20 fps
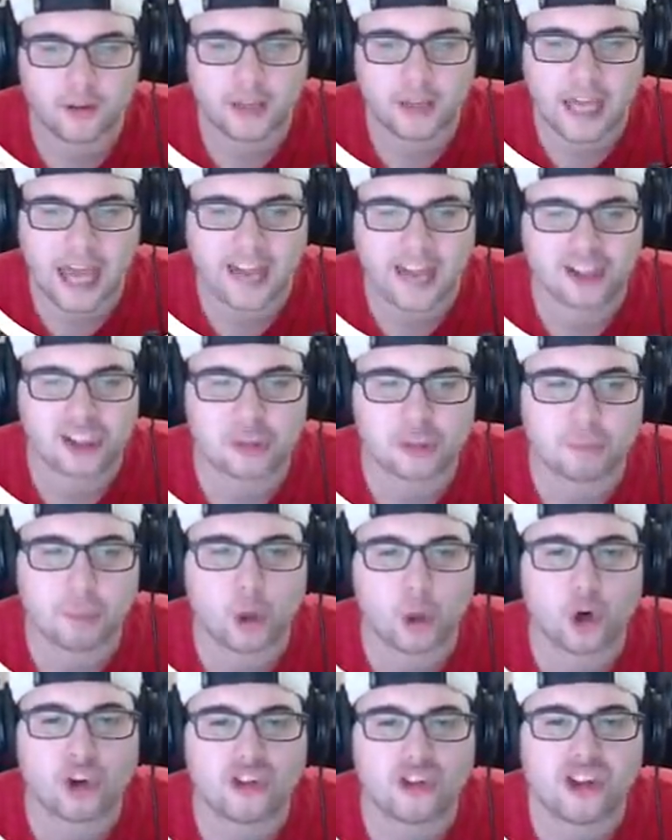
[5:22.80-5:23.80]

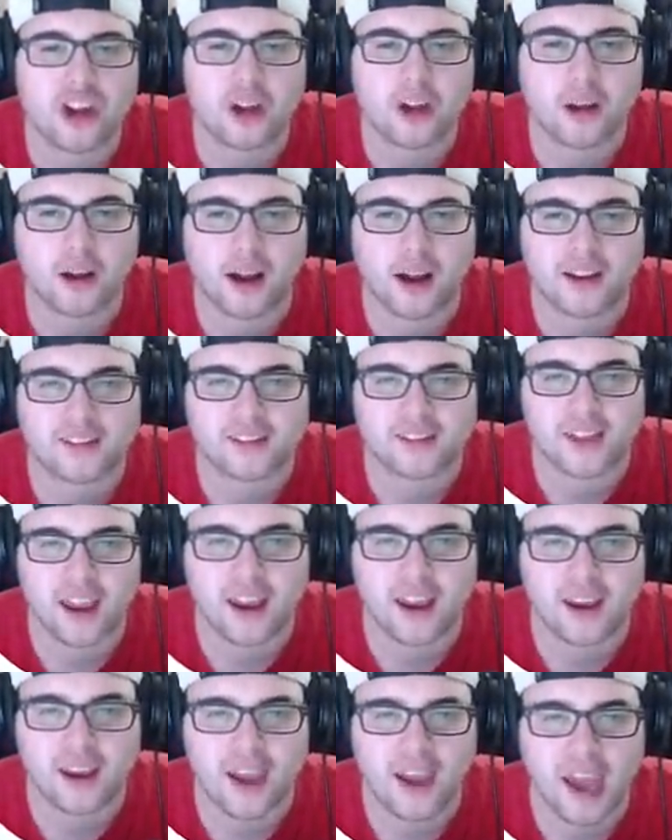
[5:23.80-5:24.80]
Expert, I
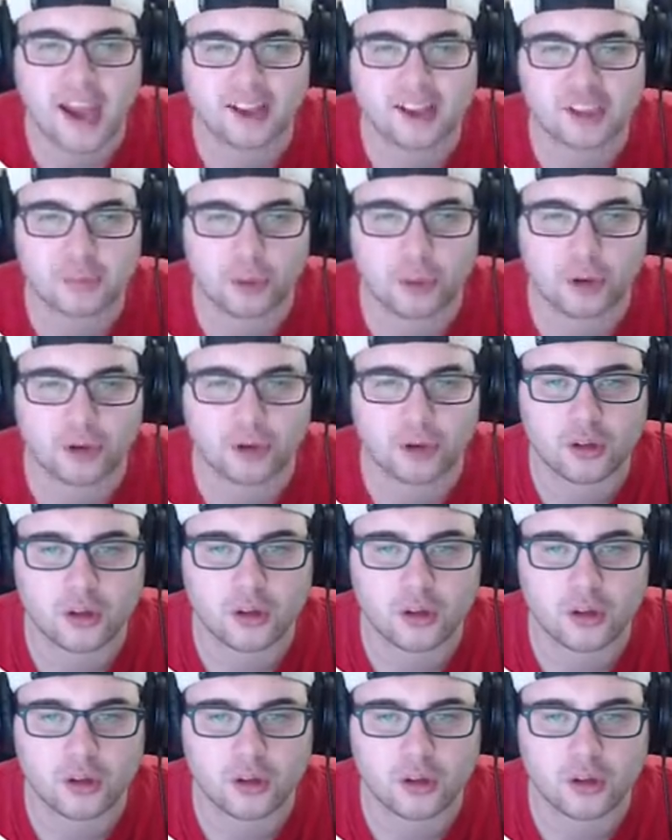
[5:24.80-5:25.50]
say. Expert.